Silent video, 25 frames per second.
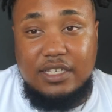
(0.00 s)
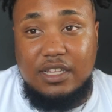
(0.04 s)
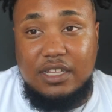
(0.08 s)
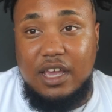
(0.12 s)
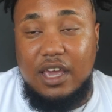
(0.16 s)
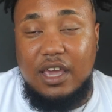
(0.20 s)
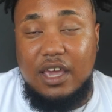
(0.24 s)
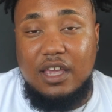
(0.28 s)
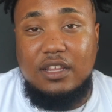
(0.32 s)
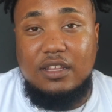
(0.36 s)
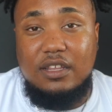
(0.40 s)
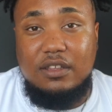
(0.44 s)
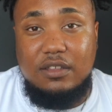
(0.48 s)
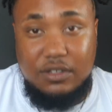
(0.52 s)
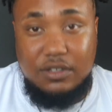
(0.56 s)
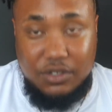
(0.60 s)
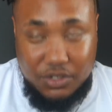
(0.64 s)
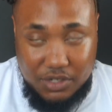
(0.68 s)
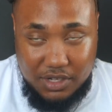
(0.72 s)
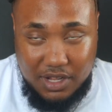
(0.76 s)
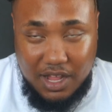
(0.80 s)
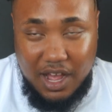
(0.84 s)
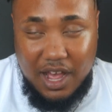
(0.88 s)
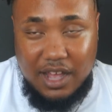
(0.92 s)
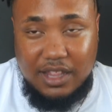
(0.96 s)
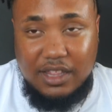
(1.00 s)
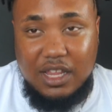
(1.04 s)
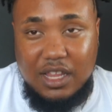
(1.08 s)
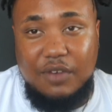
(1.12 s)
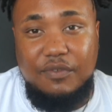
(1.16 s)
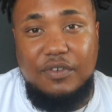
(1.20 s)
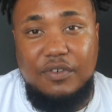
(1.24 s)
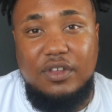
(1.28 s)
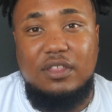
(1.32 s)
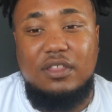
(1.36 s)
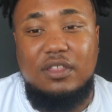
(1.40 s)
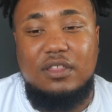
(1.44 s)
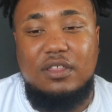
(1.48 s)
day, July
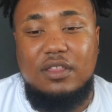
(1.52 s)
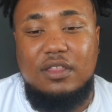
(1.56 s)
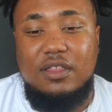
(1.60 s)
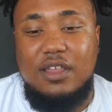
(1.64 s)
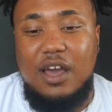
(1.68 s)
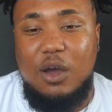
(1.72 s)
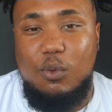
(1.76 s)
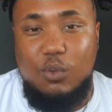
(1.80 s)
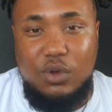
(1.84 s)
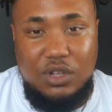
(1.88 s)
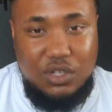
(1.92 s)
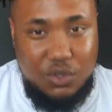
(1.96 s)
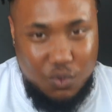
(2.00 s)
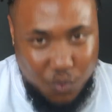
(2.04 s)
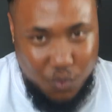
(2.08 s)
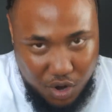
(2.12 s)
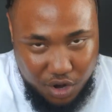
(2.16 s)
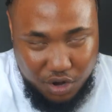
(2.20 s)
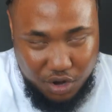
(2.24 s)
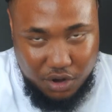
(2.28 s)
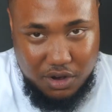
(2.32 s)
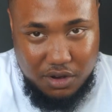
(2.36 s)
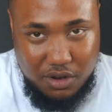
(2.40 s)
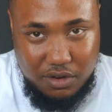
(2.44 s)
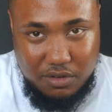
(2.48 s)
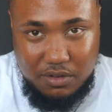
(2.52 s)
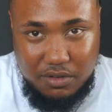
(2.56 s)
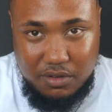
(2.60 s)
11th, I went to work.